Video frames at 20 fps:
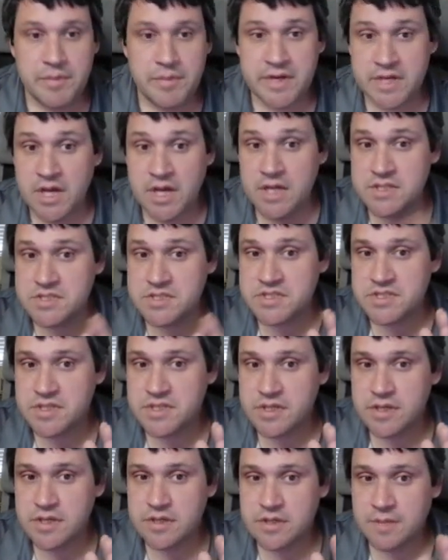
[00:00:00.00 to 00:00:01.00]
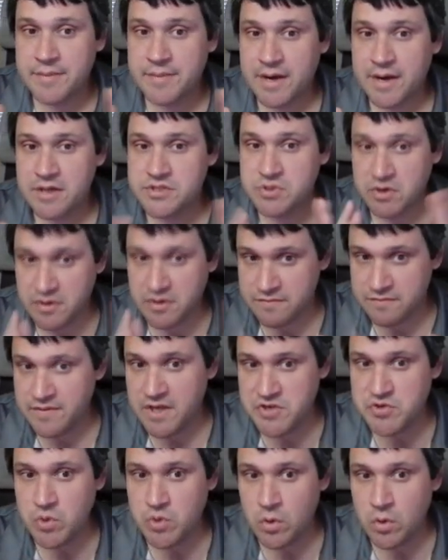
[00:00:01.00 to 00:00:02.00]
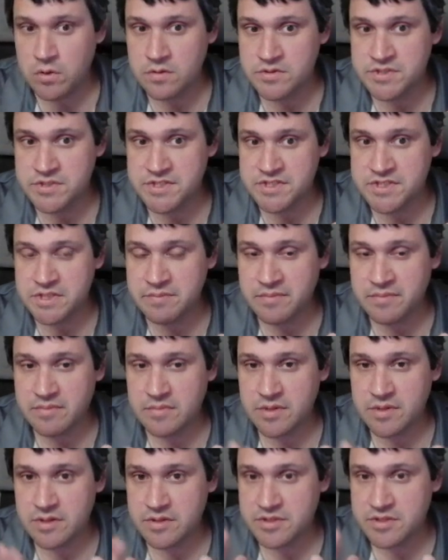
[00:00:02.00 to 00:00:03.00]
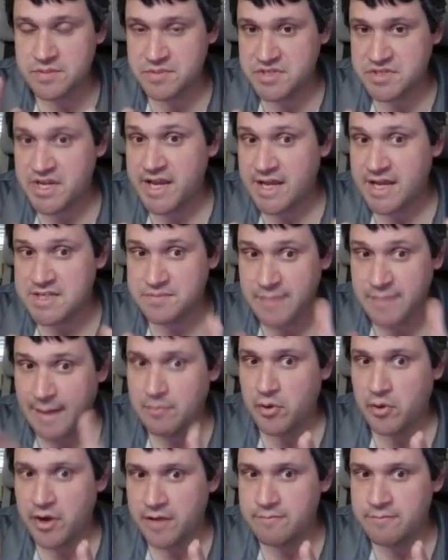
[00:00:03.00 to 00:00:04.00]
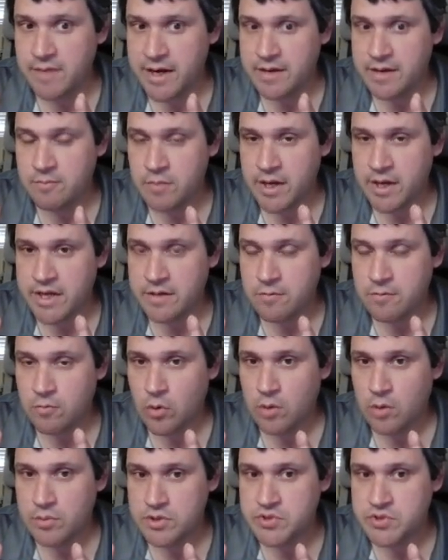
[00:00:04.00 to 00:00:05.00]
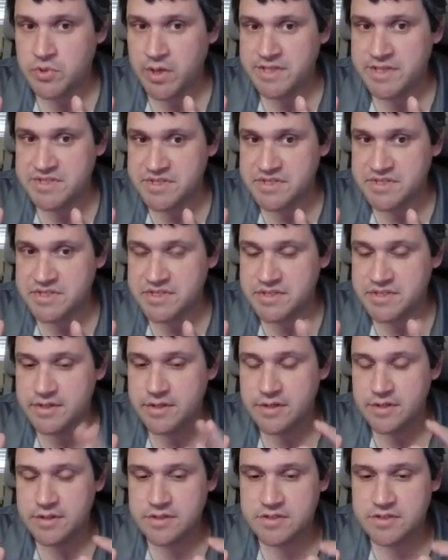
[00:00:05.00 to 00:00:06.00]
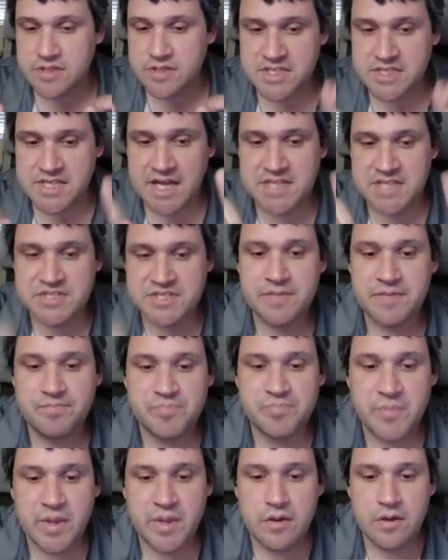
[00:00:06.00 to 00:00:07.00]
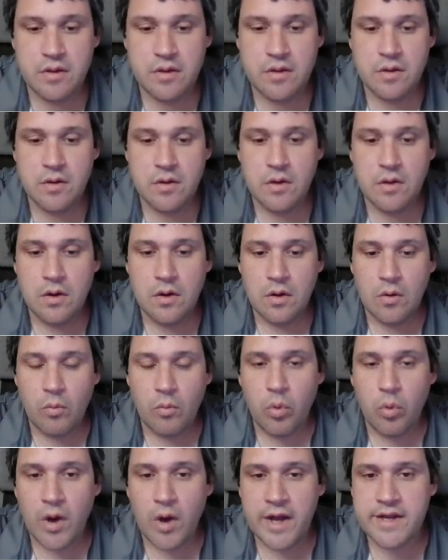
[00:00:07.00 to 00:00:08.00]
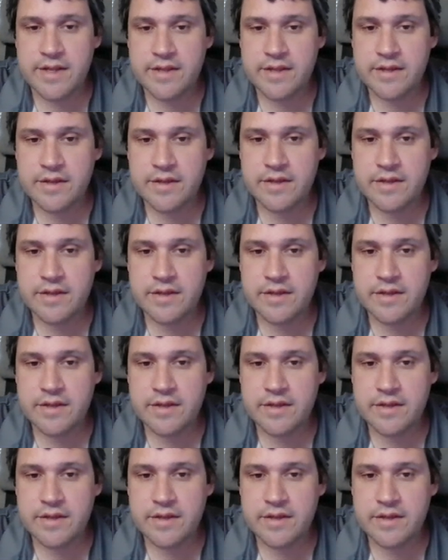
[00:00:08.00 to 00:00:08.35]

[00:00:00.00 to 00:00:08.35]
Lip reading: because compared to a conventional Oracle system, GPT has a memory of my rollable choices. So let's ask it, what